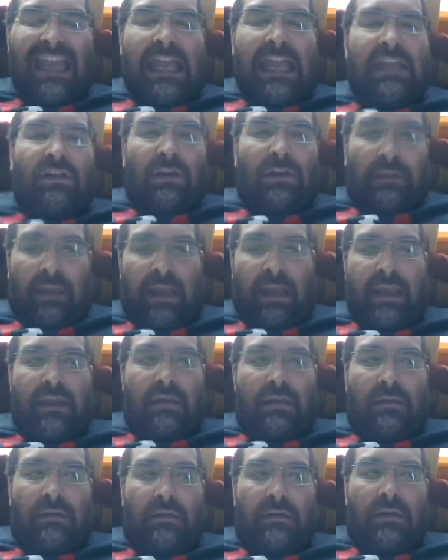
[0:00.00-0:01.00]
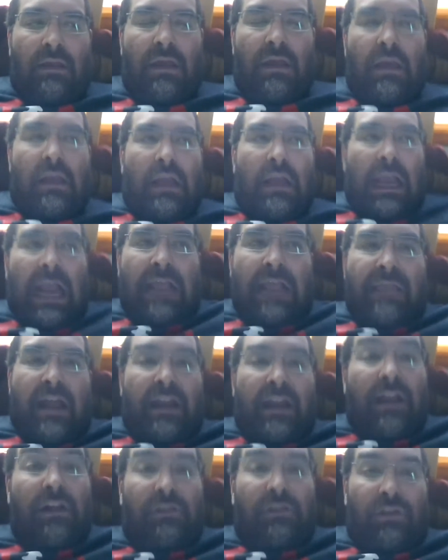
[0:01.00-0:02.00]
inner light, and
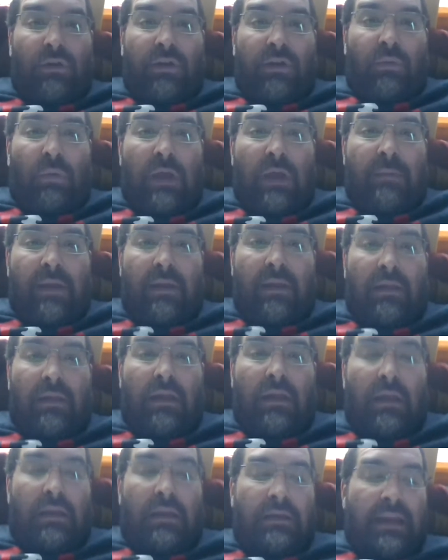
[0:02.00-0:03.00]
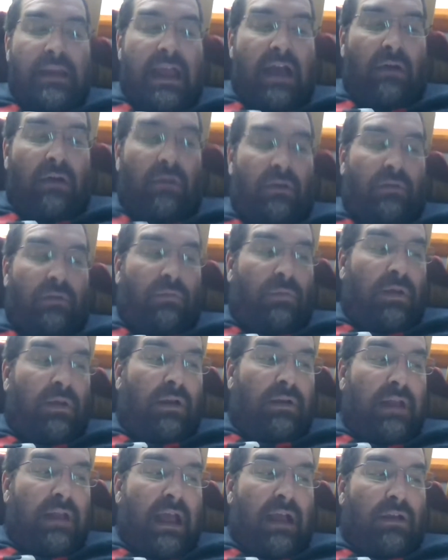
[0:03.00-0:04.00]
that included women. Now, we
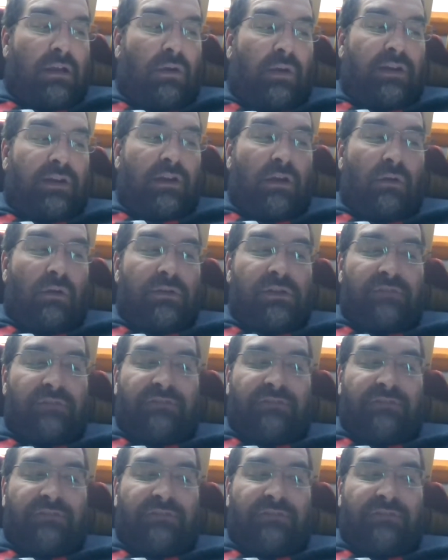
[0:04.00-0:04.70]
are not going to go so